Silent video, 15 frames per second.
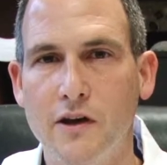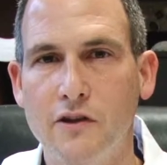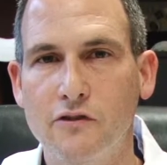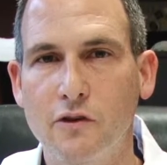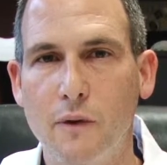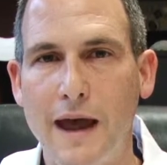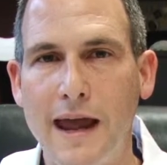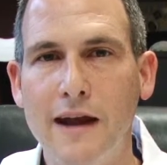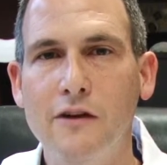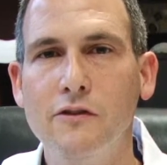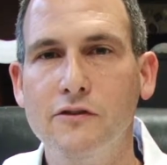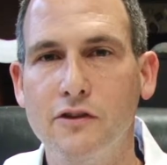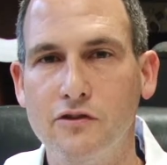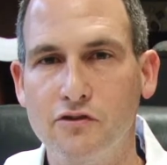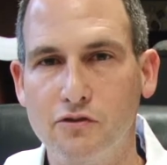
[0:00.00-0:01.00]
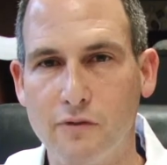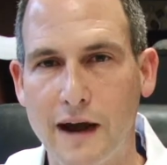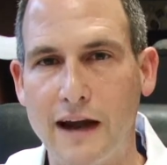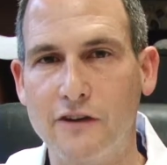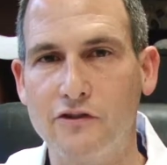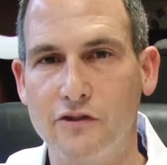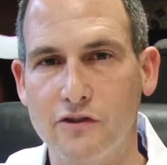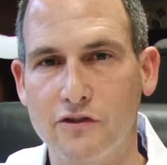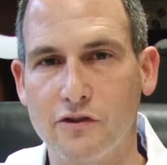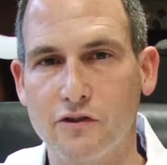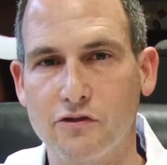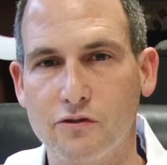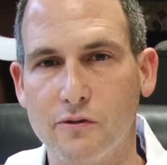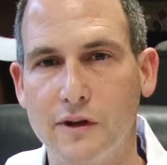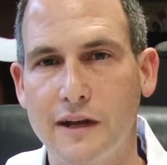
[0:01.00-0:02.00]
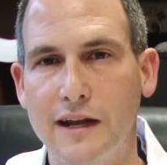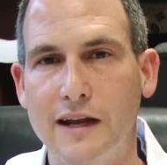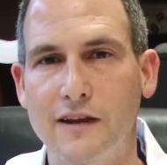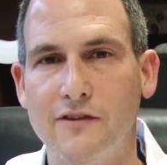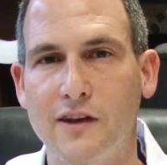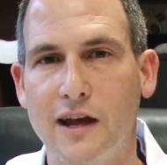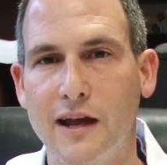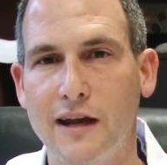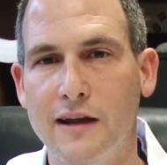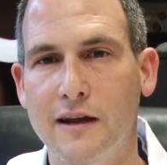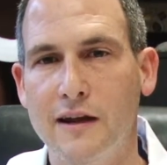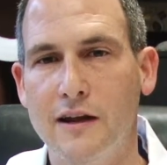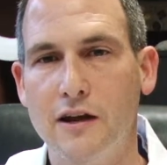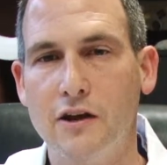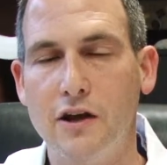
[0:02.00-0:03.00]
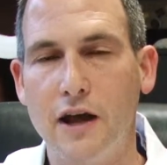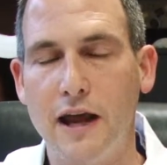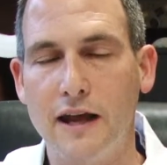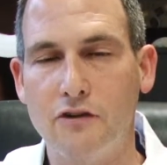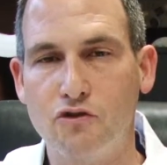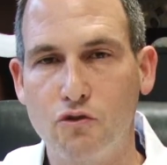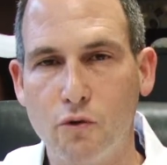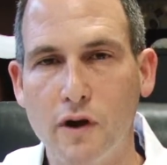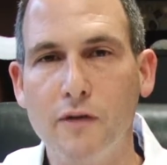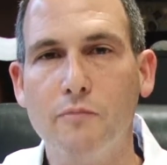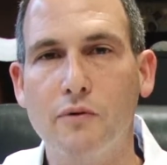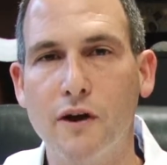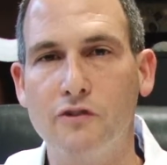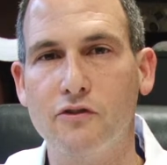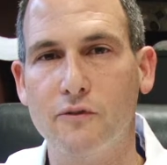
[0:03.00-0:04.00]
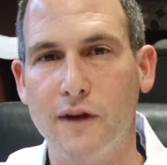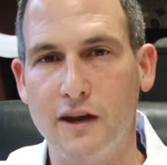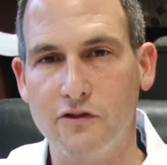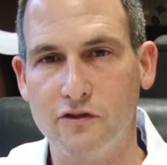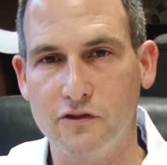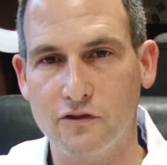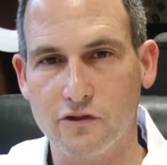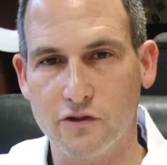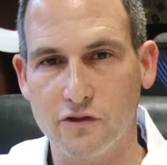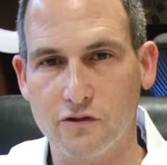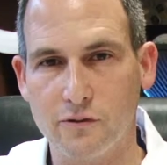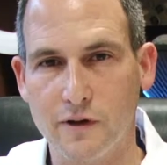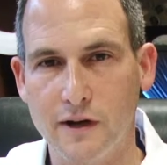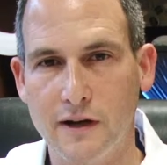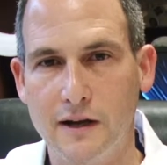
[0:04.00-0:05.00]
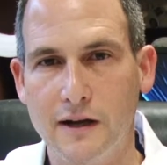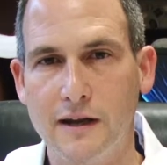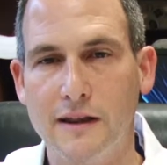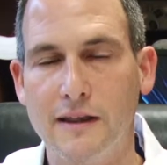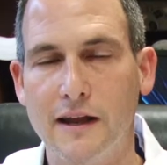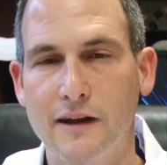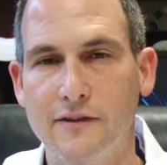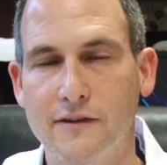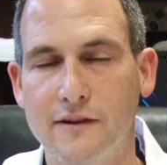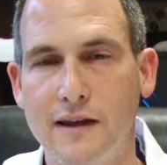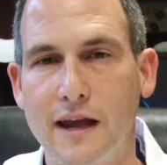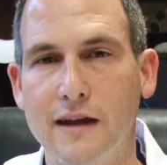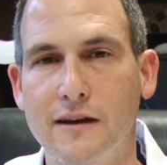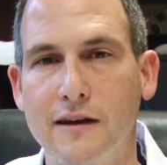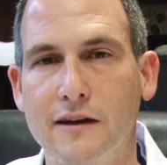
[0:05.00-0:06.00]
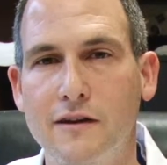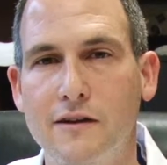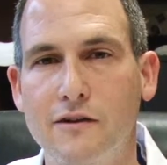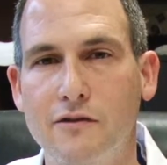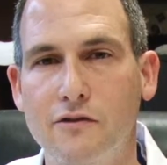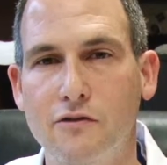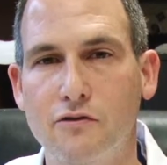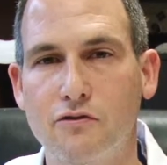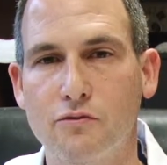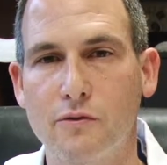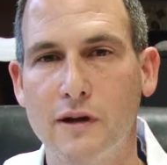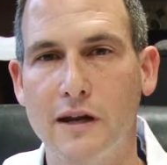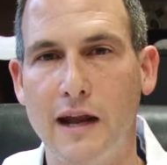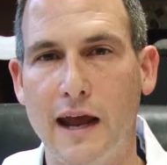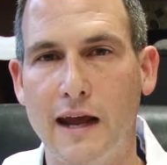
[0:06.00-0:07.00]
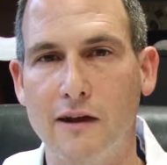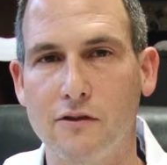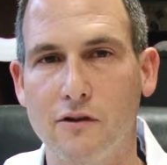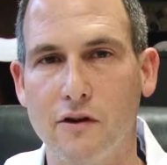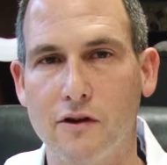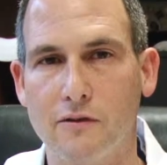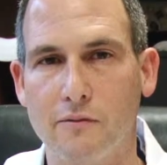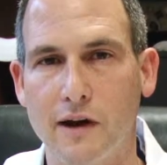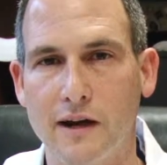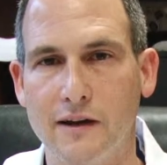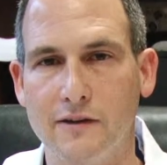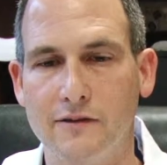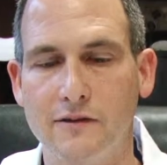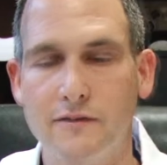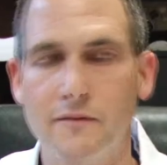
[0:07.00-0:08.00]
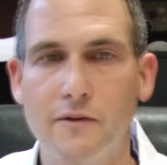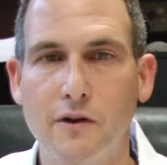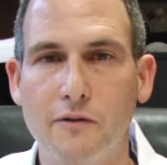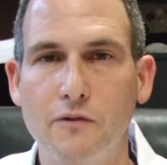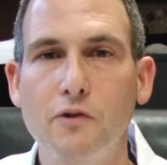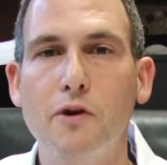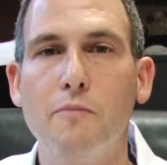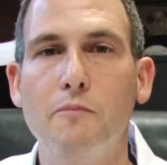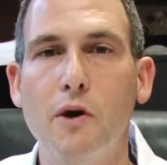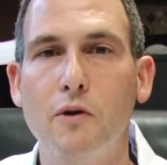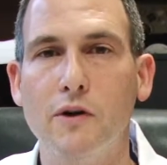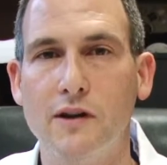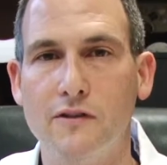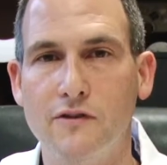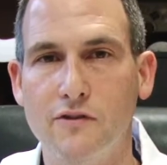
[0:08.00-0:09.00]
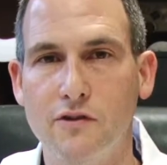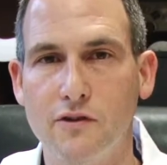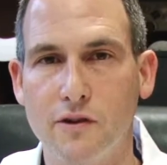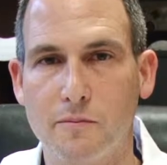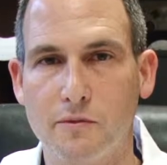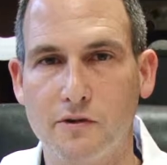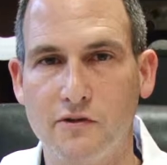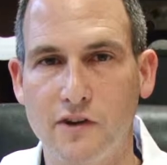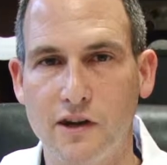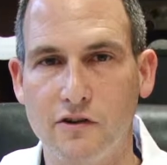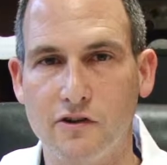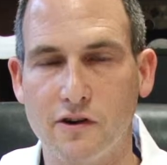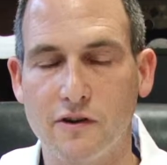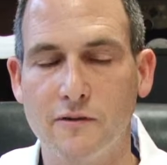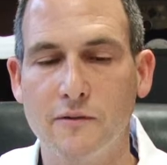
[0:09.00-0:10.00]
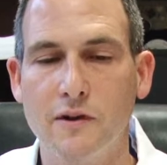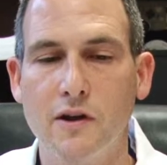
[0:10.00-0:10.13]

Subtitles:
So ankle distraction surgery is a joint preservation surgery that is intended to treat ankle arthritis. There are a few components to the procedure.